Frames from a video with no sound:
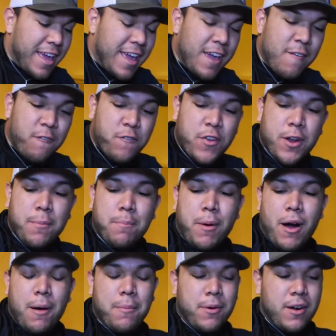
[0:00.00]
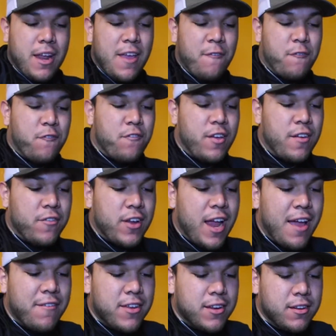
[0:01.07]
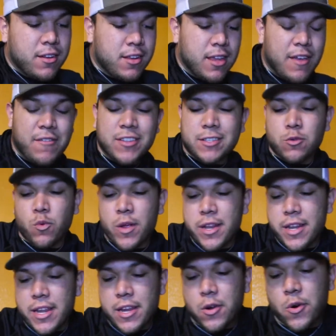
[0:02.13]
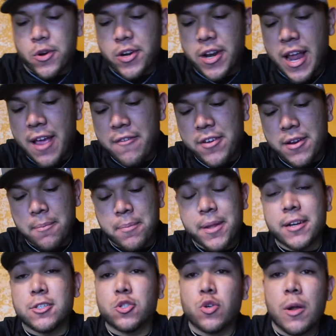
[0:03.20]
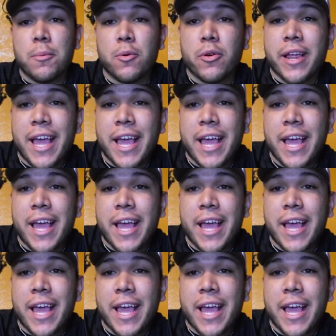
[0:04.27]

If your bobber, if it's windy or you're having a bit of trouble